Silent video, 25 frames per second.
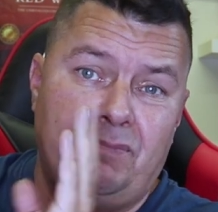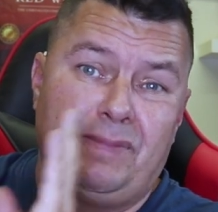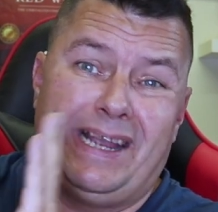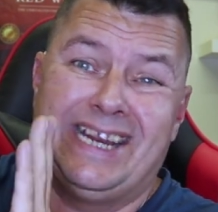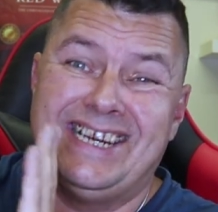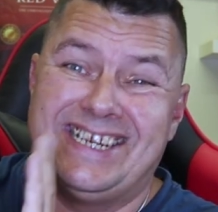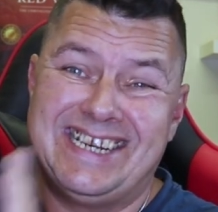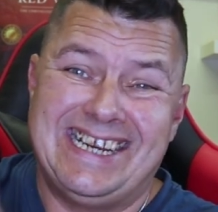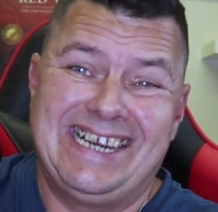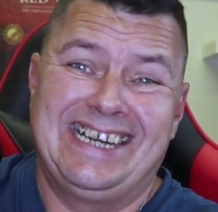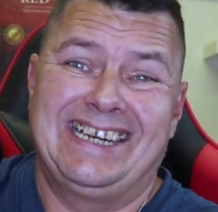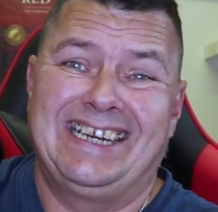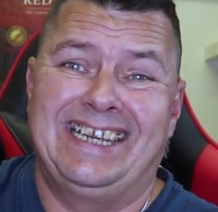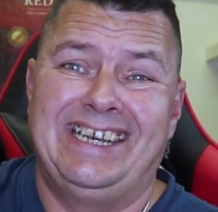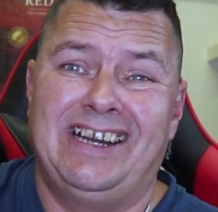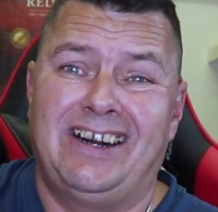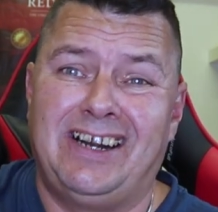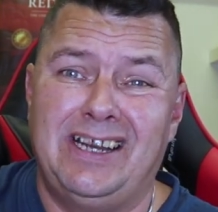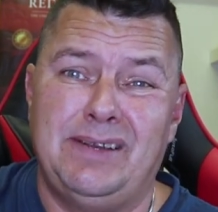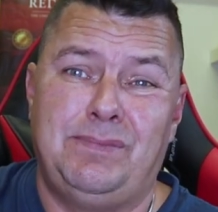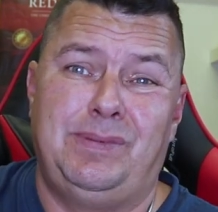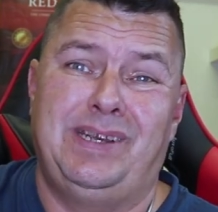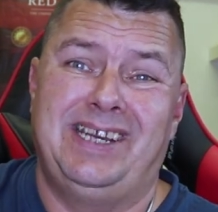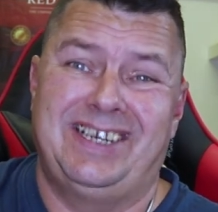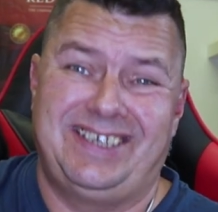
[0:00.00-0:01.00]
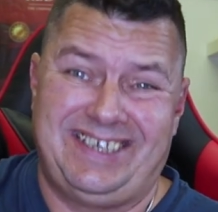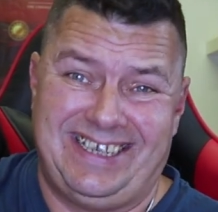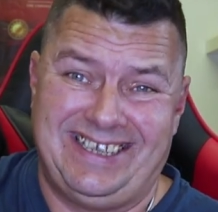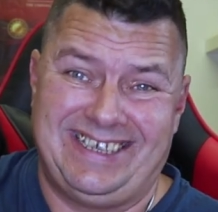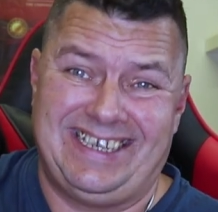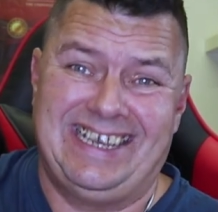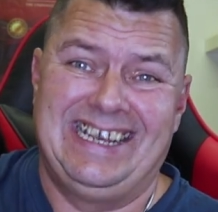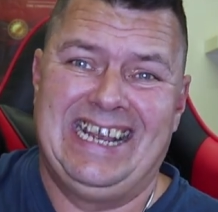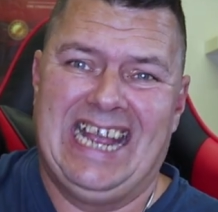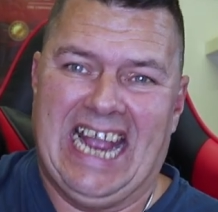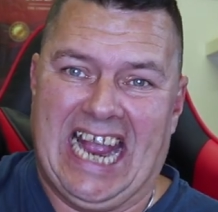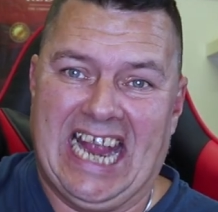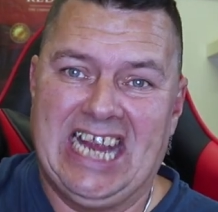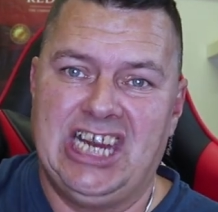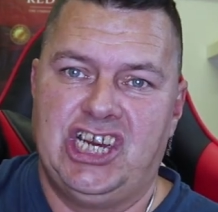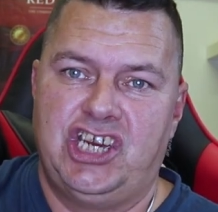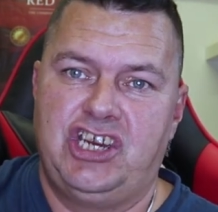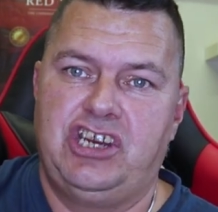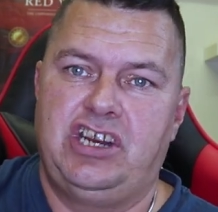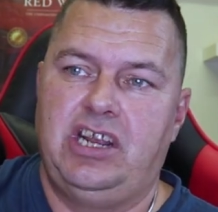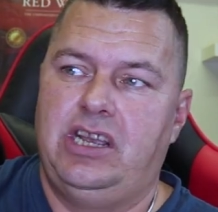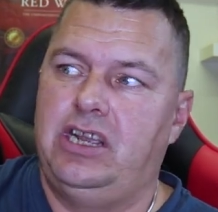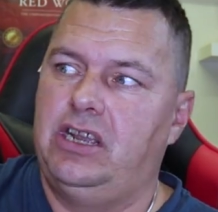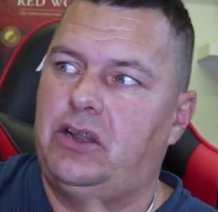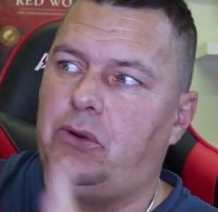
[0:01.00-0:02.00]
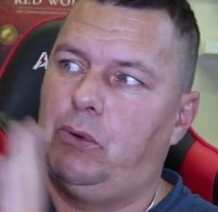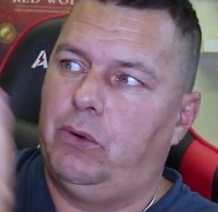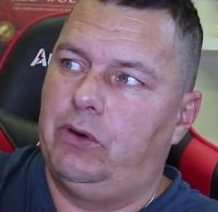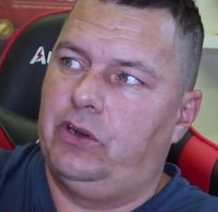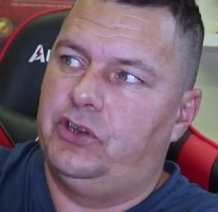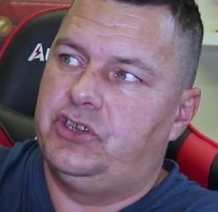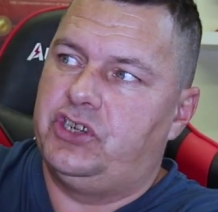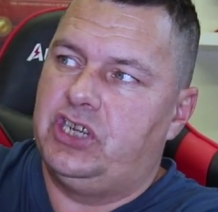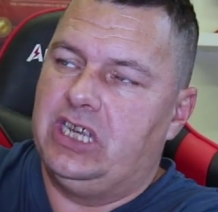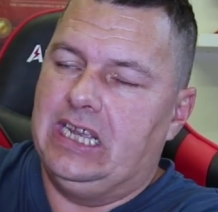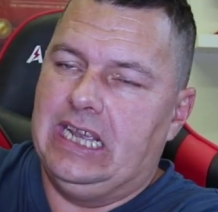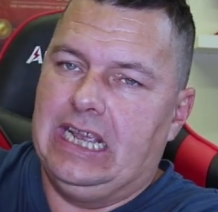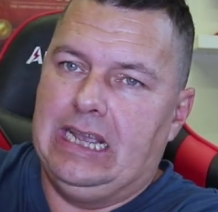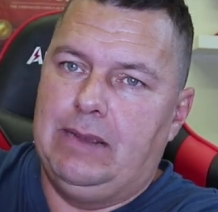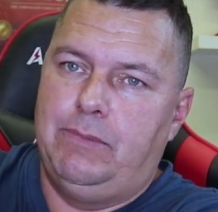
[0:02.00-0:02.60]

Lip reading: Basically IPS is HD quality